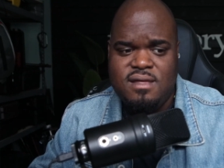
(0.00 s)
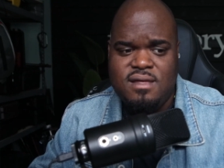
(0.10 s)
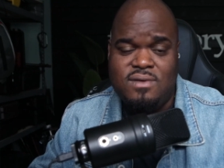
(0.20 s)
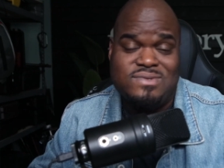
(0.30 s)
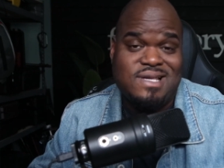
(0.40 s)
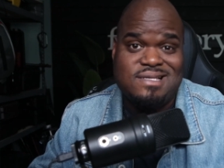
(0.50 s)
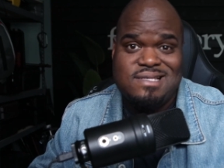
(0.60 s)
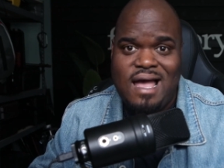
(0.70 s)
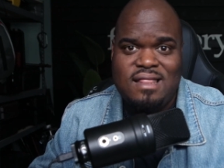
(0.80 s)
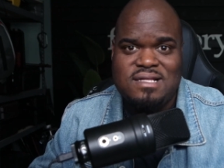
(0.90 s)
I'll say
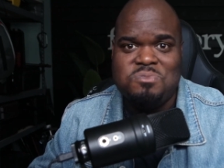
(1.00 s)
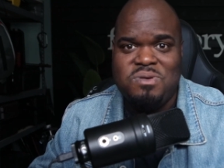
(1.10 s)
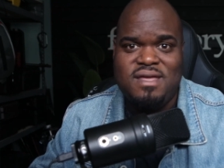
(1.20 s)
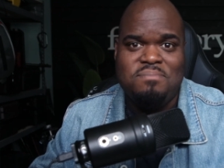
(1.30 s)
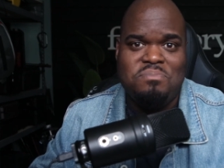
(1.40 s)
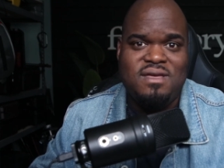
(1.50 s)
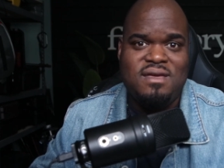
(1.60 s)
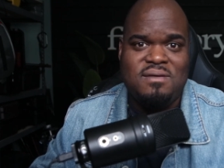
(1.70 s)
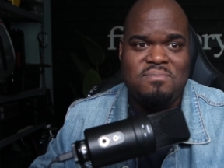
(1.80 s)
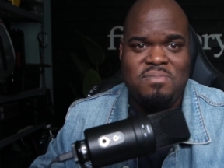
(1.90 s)
silence, but
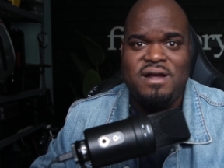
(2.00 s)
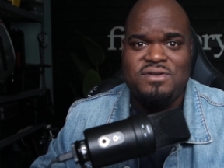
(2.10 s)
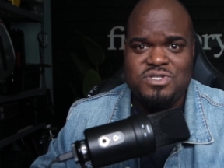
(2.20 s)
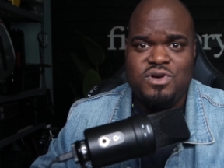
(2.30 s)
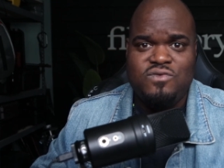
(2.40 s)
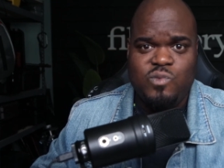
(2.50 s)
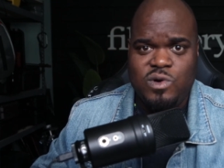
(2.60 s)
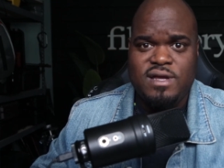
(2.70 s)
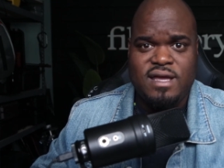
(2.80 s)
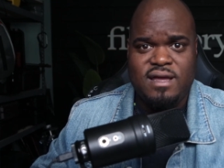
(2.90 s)
being by yourself
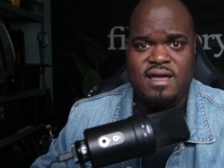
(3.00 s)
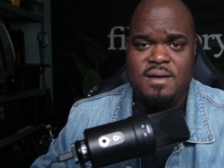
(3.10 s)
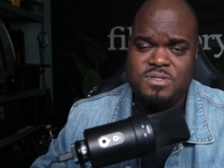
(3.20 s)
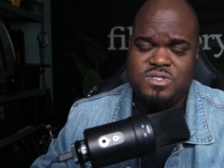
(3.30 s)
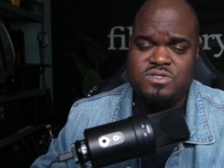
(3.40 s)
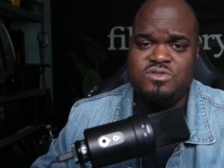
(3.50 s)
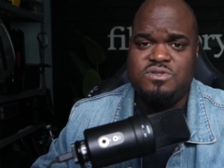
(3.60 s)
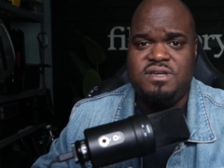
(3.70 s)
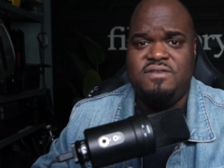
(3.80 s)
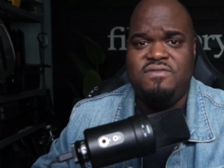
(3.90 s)
working.
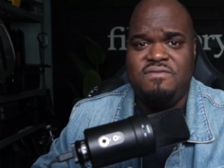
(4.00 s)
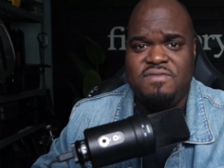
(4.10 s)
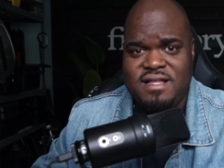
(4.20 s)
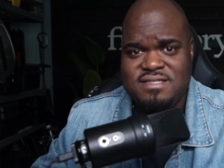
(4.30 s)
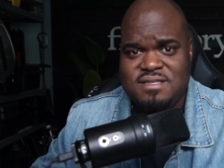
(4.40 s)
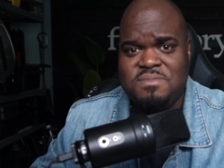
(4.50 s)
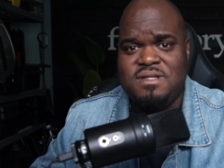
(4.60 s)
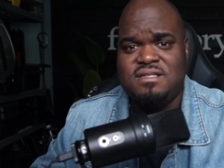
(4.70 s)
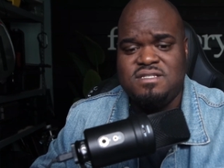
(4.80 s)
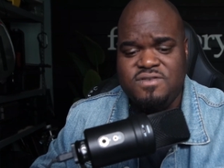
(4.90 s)
Absolutely. If that's something
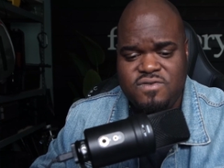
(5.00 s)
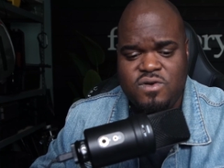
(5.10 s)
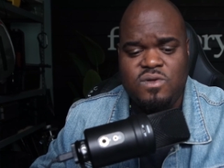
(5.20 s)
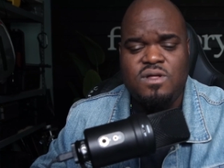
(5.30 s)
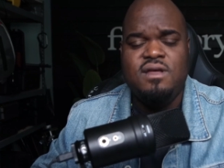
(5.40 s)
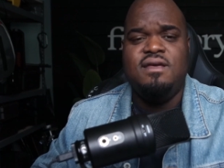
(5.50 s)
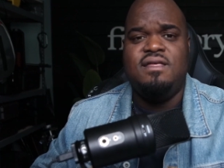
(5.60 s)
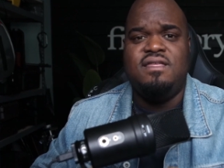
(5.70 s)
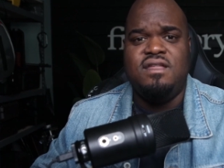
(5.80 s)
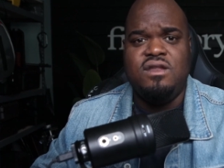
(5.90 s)
that's difficult,
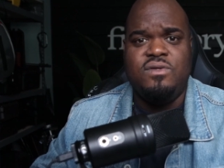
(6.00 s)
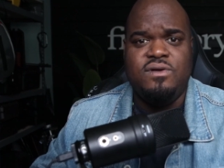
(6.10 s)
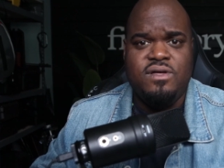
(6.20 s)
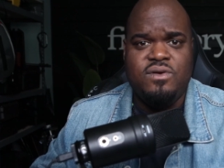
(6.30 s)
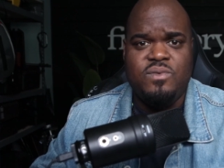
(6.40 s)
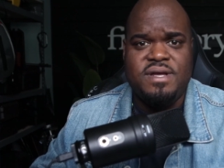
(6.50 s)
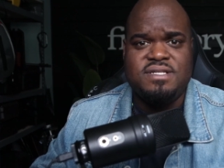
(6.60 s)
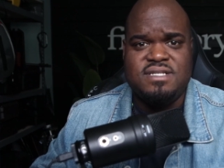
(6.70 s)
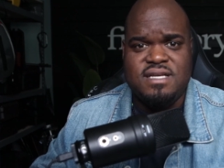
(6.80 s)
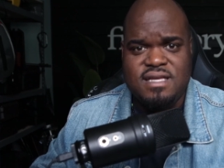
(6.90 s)
then, there are other ways
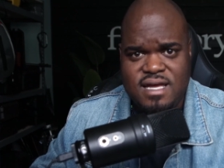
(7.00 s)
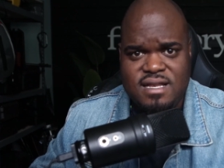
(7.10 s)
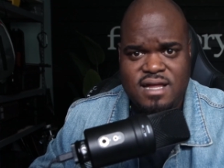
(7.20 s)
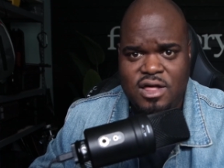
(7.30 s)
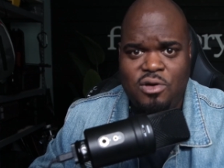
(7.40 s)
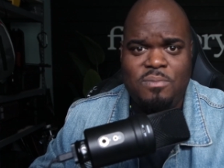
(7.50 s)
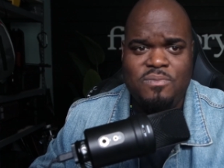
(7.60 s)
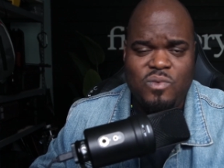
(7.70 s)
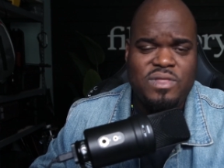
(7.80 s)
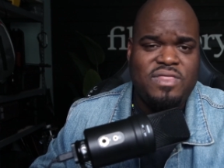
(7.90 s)
to get help
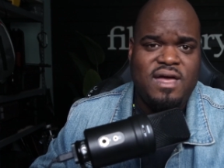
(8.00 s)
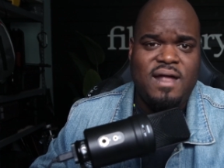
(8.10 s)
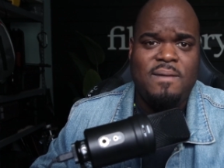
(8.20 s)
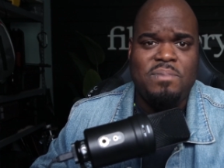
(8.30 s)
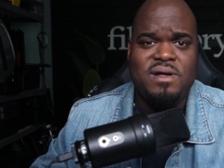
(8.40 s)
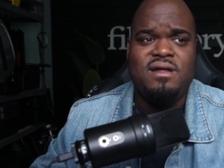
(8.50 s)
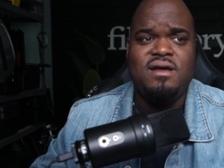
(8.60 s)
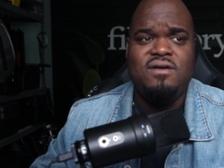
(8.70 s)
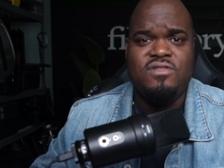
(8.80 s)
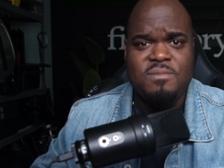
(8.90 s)
with that. But
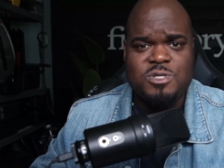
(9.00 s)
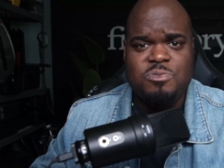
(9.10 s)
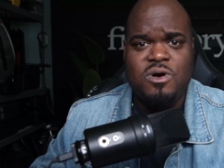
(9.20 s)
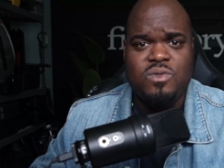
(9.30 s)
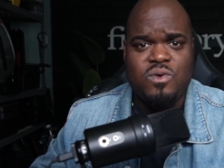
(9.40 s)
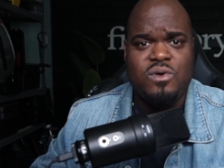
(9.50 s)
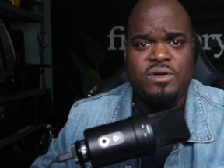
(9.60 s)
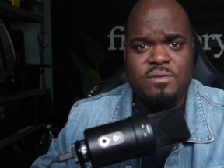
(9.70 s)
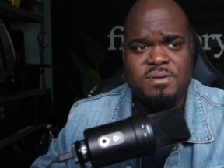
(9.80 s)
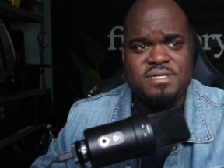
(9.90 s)
for the most part, with growing
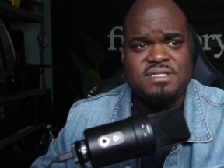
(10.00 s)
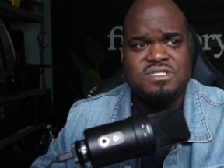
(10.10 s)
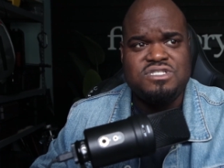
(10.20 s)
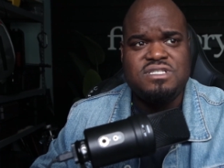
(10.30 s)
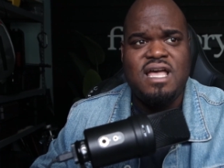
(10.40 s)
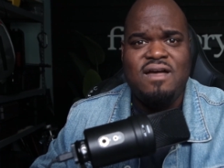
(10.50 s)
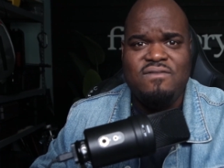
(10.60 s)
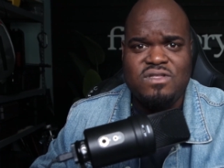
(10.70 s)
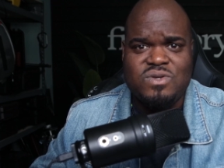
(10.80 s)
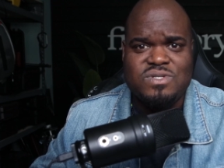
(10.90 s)
your business, just
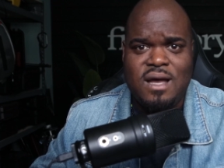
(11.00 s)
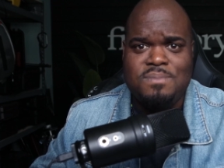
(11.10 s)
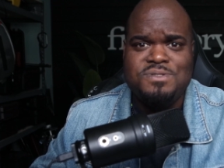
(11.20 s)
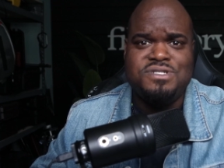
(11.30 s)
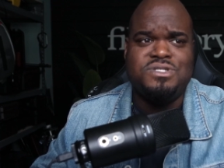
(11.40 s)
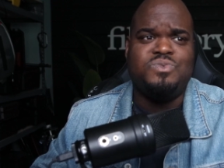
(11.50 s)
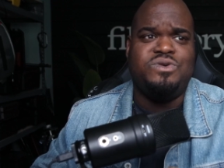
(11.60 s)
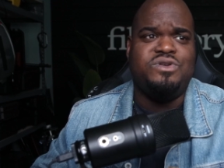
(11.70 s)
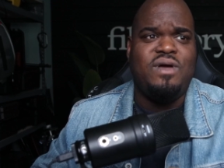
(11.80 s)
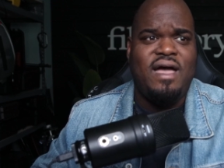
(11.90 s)
having those options where
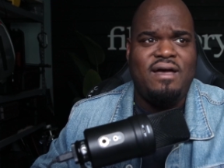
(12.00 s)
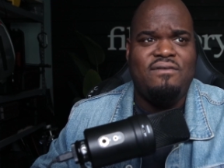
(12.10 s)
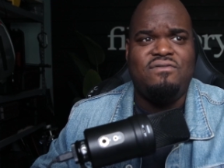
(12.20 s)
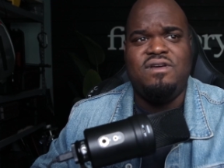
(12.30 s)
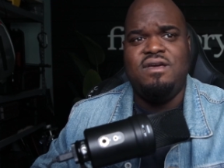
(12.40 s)
you have